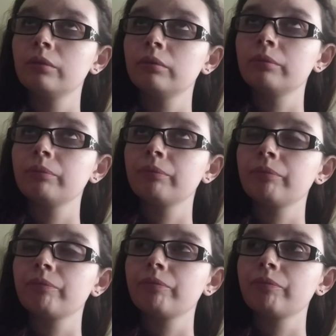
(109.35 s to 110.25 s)

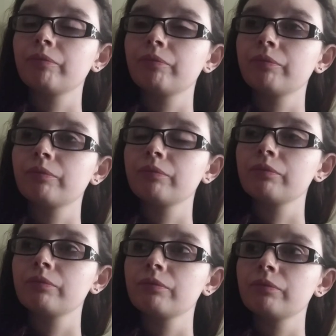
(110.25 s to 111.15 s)

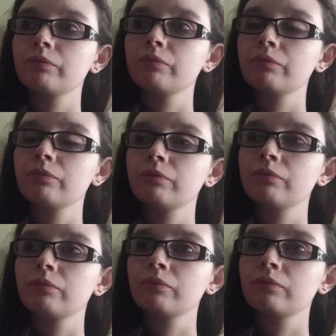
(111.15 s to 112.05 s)

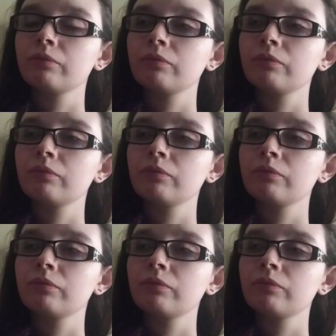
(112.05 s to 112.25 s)
[no speech]